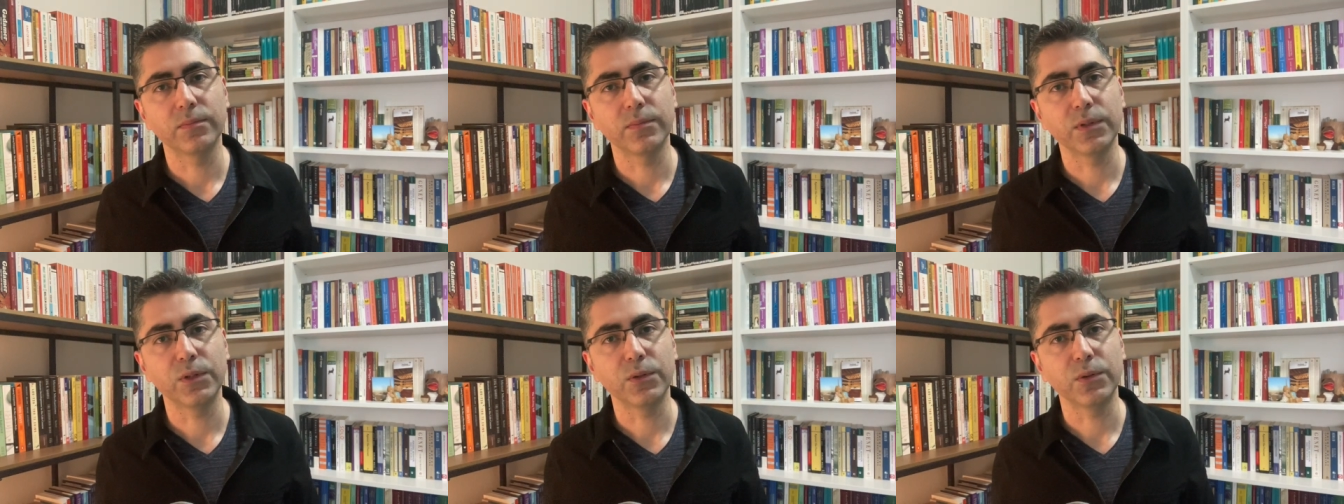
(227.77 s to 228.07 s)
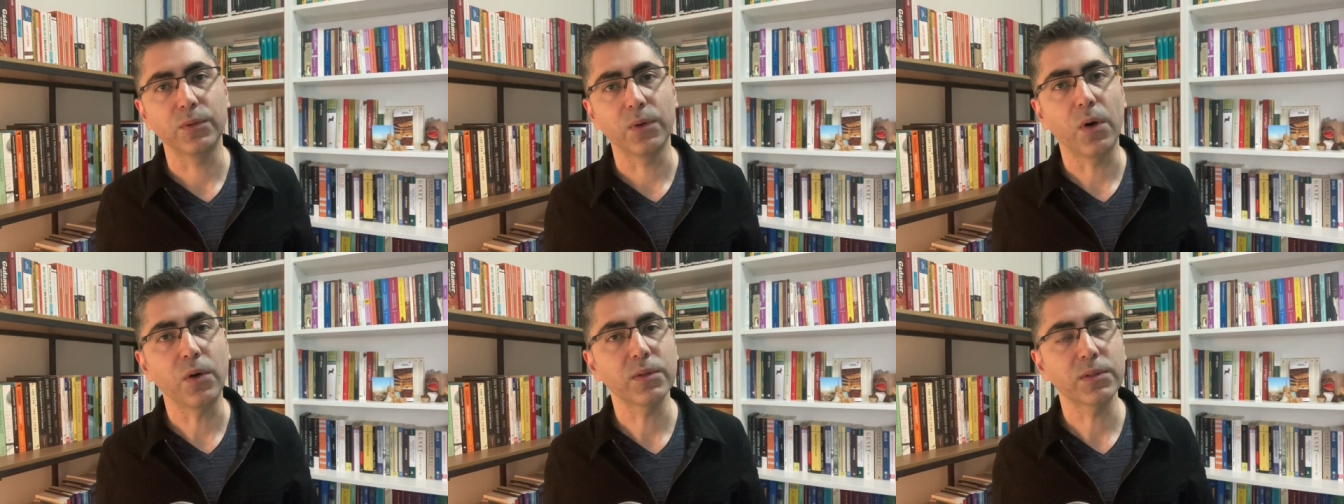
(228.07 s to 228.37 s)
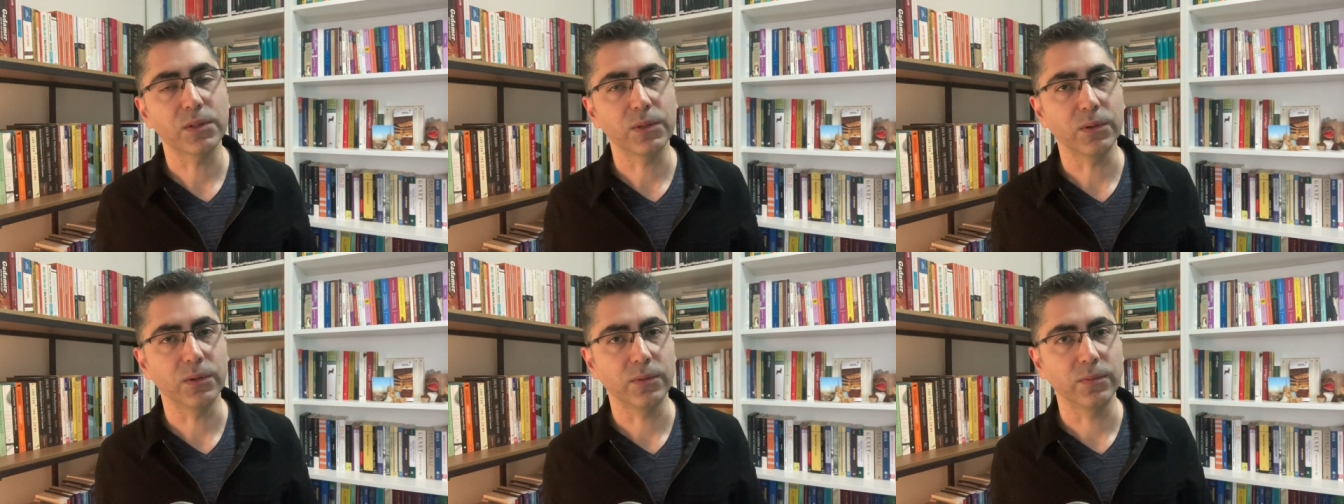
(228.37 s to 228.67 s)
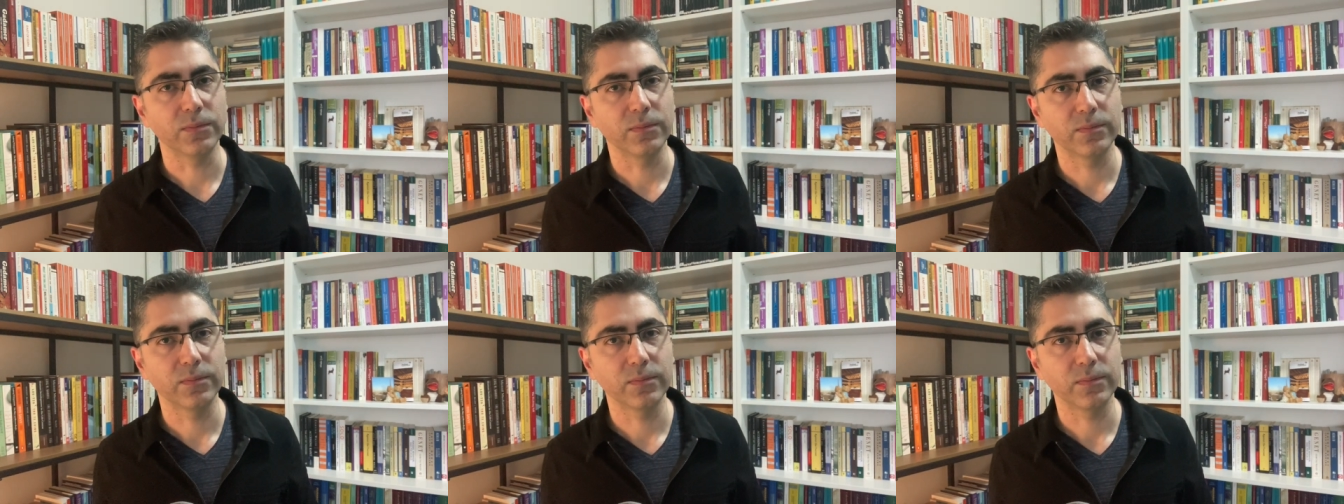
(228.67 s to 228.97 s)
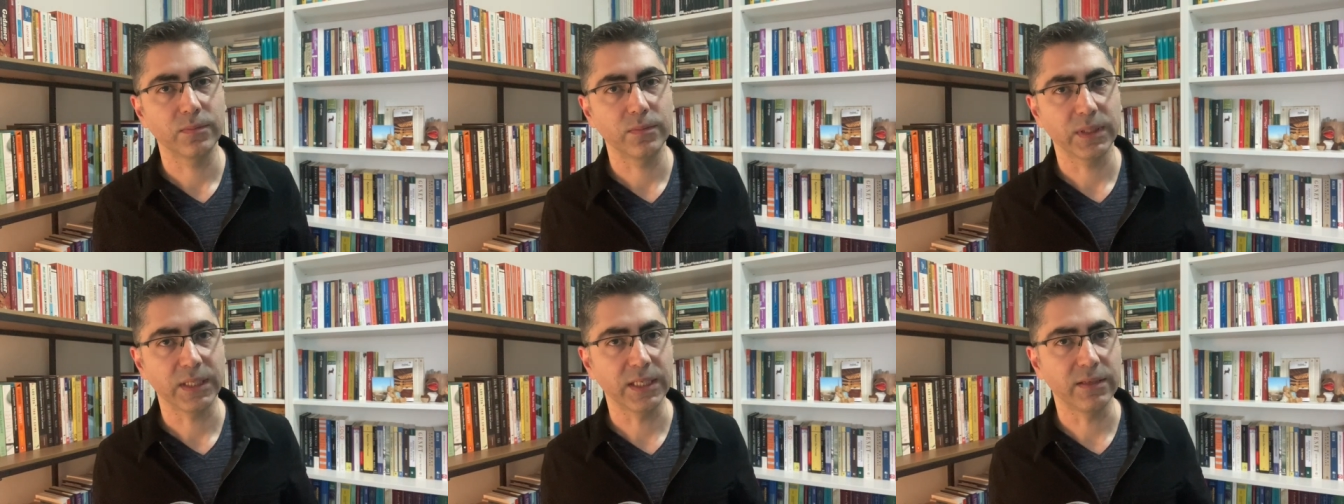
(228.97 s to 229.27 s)
to also
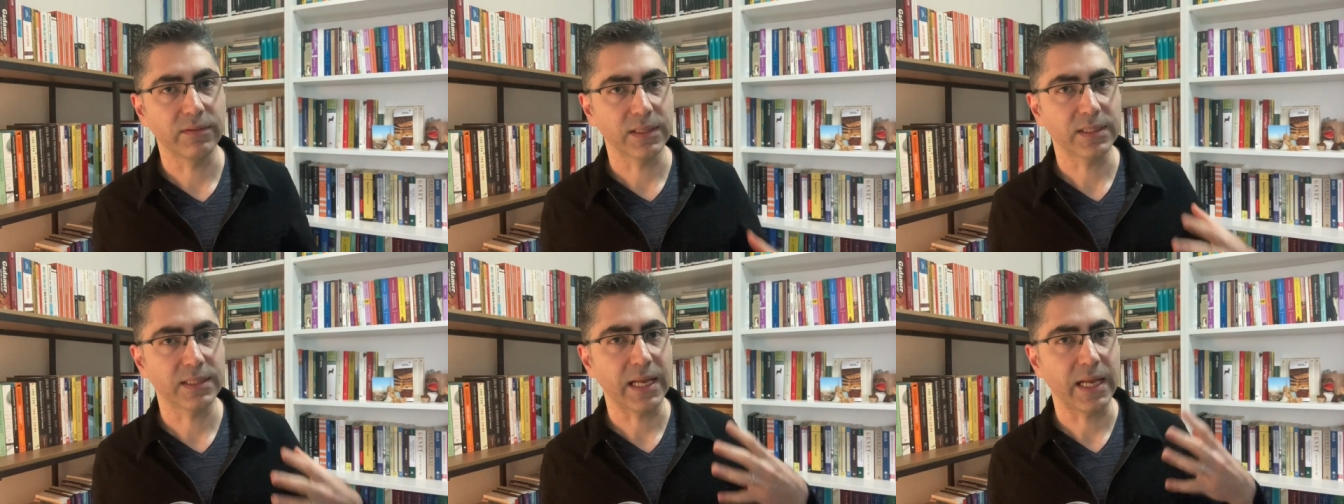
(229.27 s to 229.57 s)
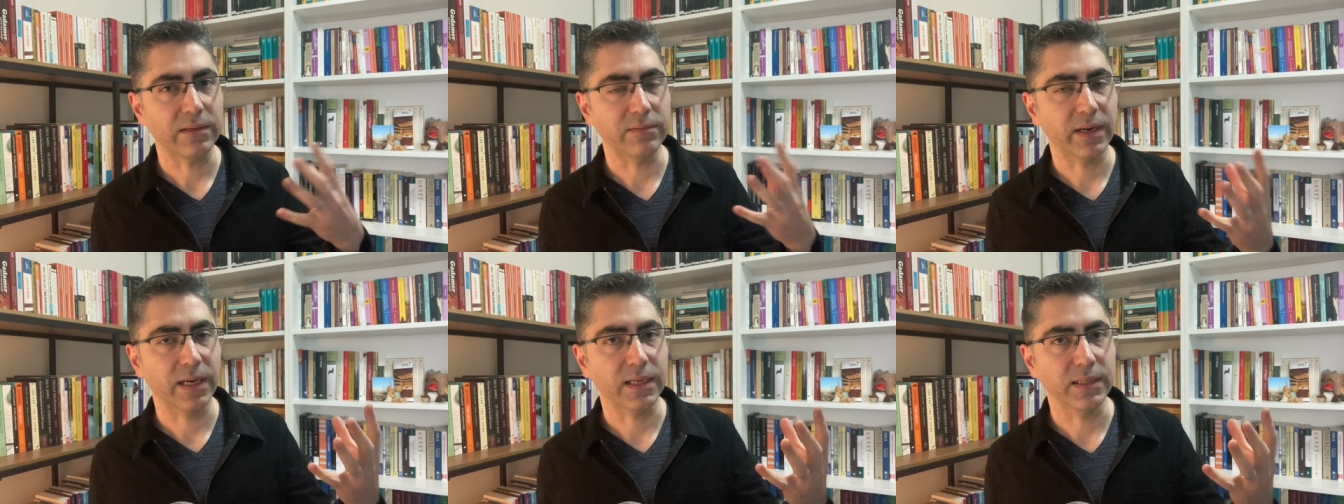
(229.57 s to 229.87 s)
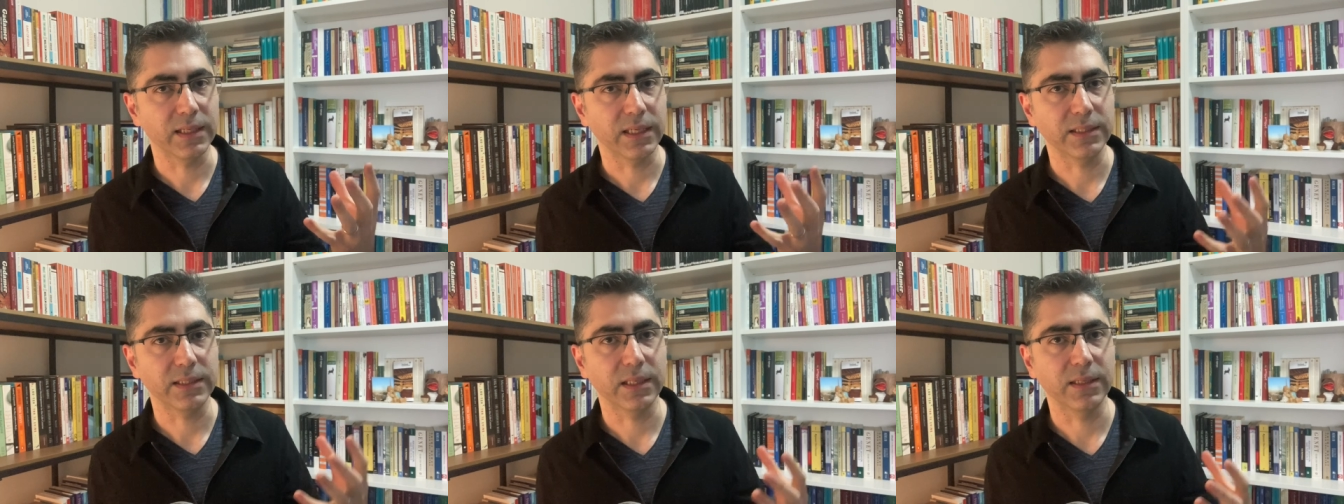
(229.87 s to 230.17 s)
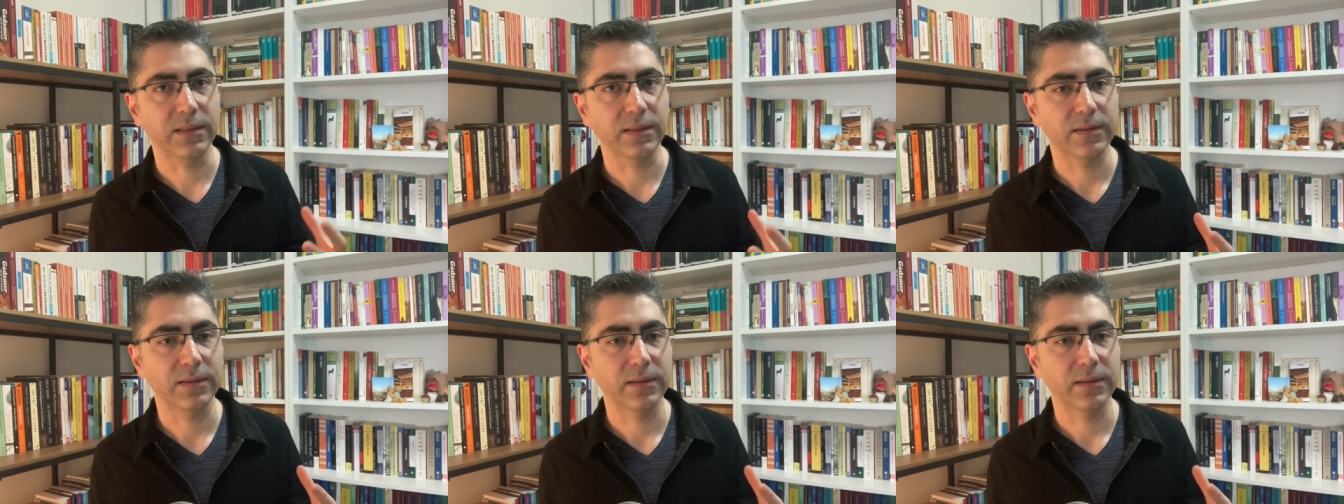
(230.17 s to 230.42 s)
give us that recognition